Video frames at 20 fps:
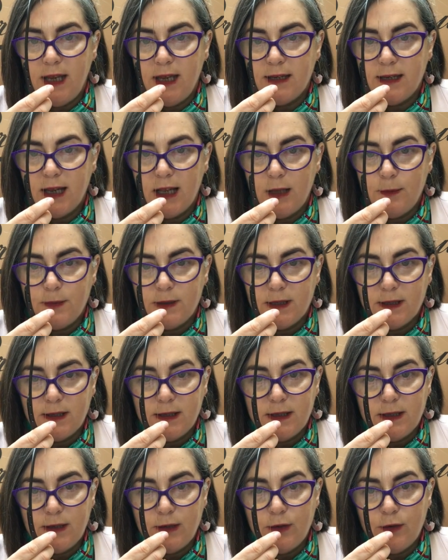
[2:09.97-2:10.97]
it helps us
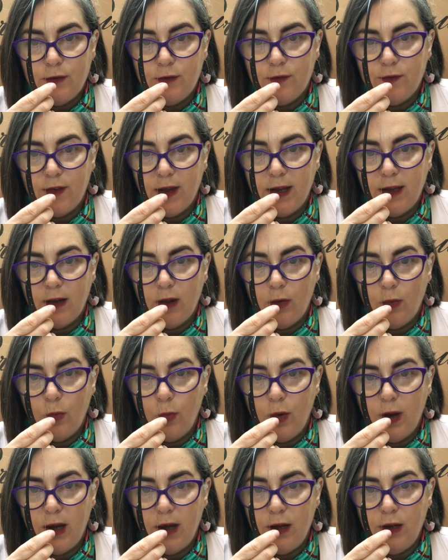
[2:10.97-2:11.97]
to find out
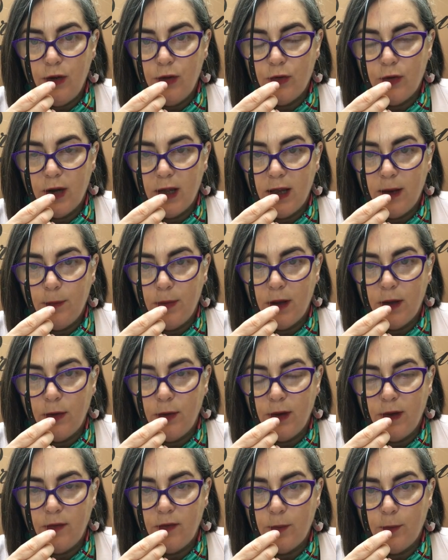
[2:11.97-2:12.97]
where your
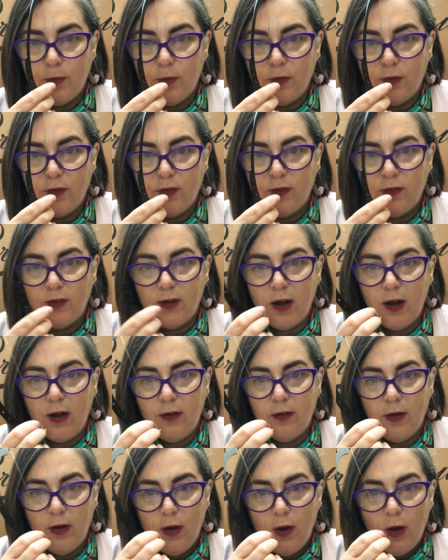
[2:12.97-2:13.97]
eyebrow is supposed to
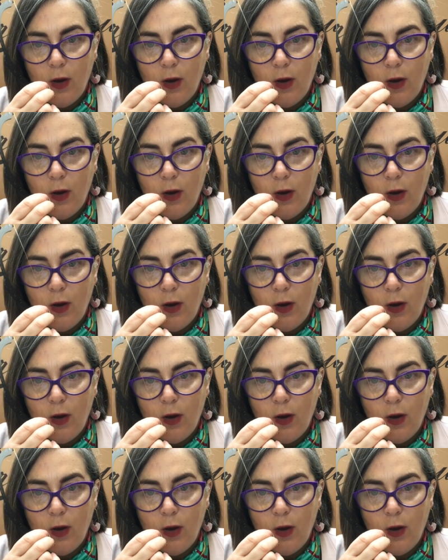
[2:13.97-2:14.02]
start,